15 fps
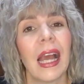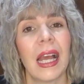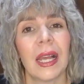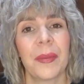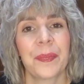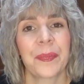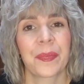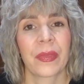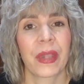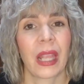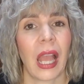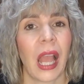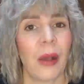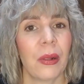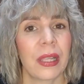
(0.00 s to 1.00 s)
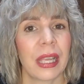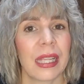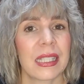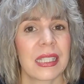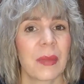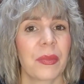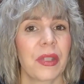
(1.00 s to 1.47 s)
I will
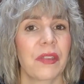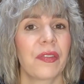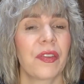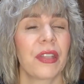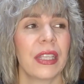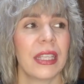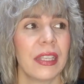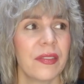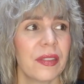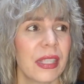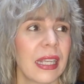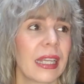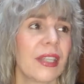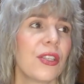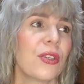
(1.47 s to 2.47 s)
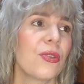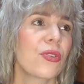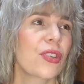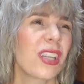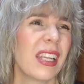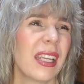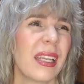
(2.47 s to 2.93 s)
get something for the evening, and
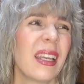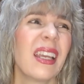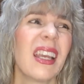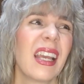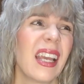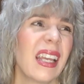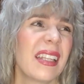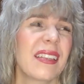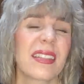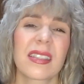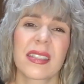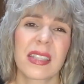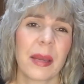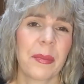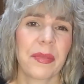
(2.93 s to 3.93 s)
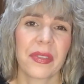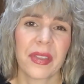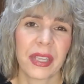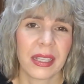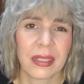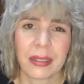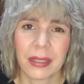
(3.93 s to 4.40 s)
usually it's
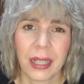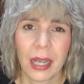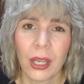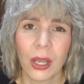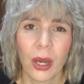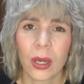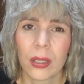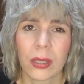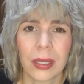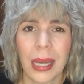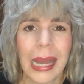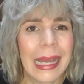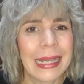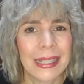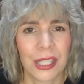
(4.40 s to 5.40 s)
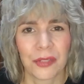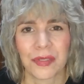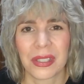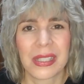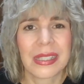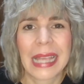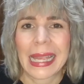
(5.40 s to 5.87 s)
something along the lines
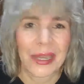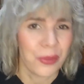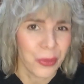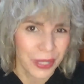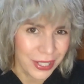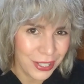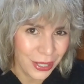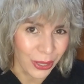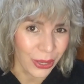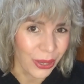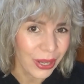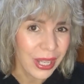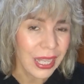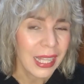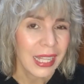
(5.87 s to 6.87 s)
of a sandwich, or